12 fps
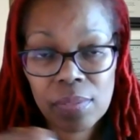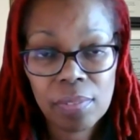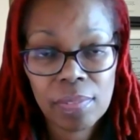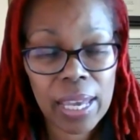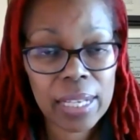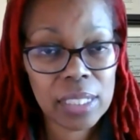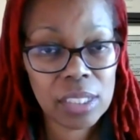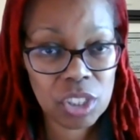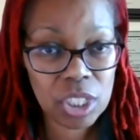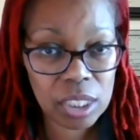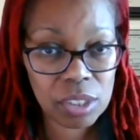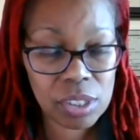If you've had any
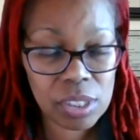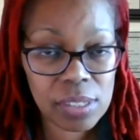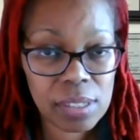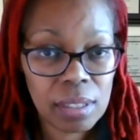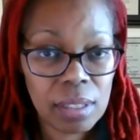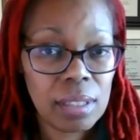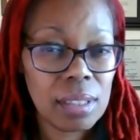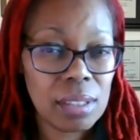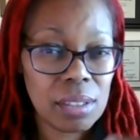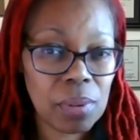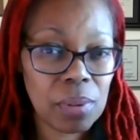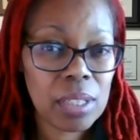changes,
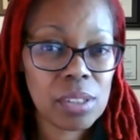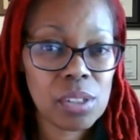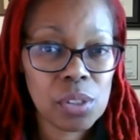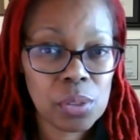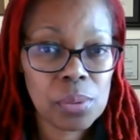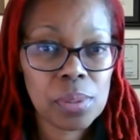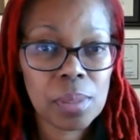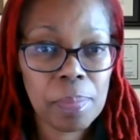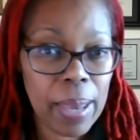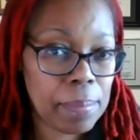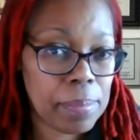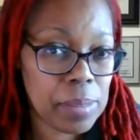then you want to do the
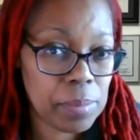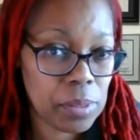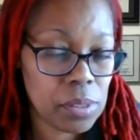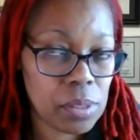PAP smear.